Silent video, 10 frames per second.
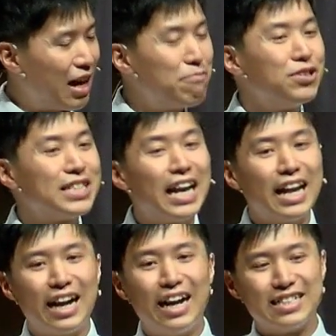and
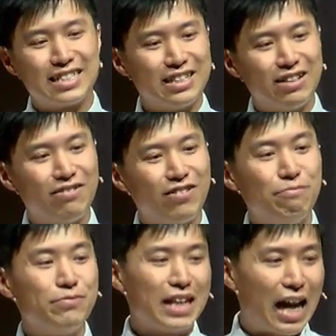protect us
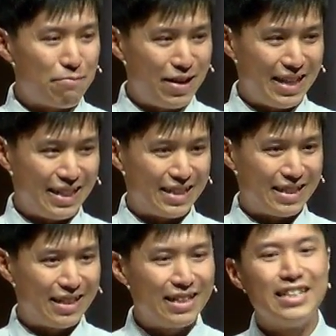from diabetes.
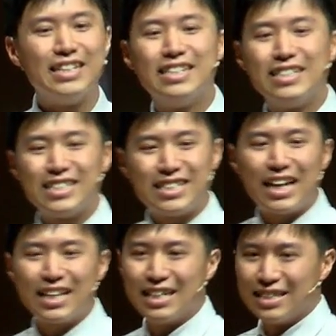
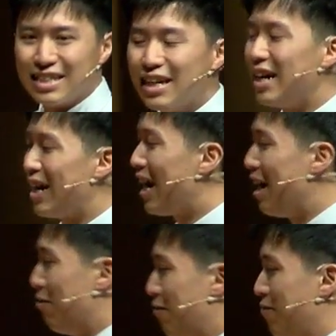Second,
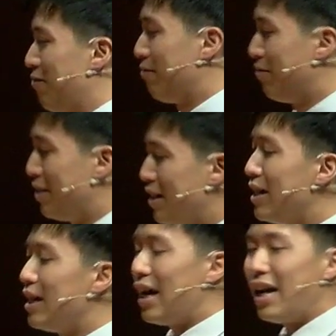health.
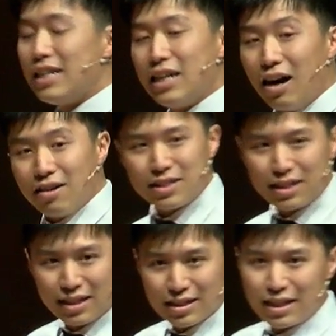
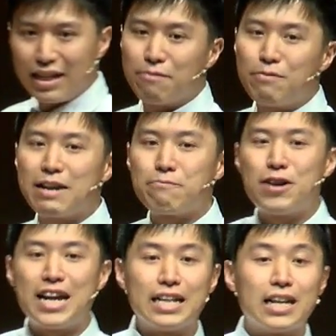Antioxidants in the baked
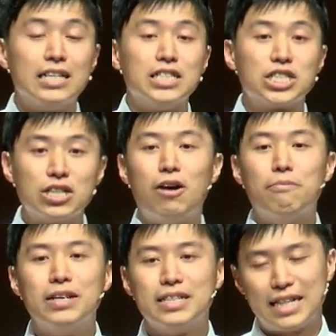bran can
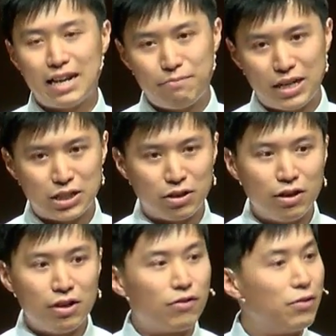stop damage
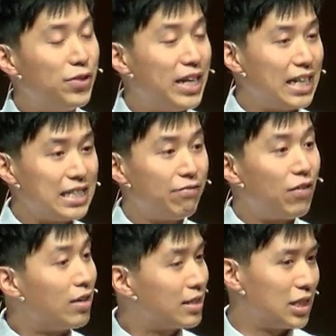from reactive
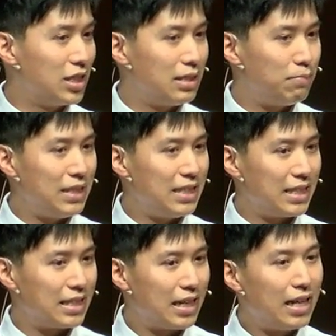oxygen
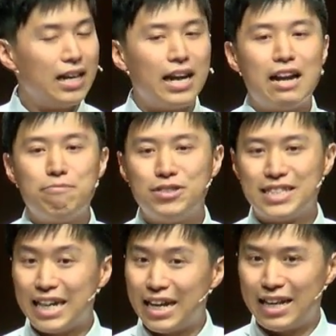species and
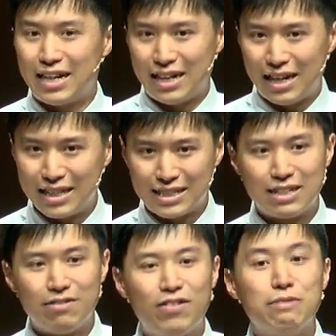protect us
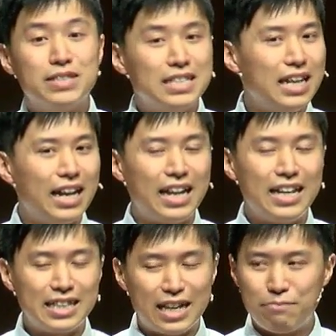from DNA
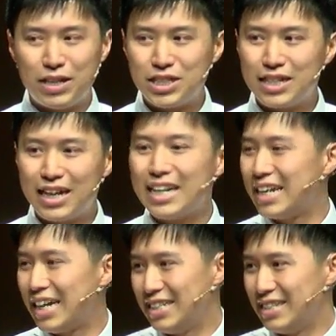damage and
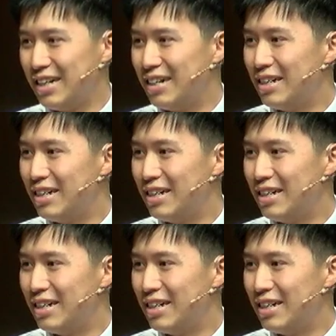cancer,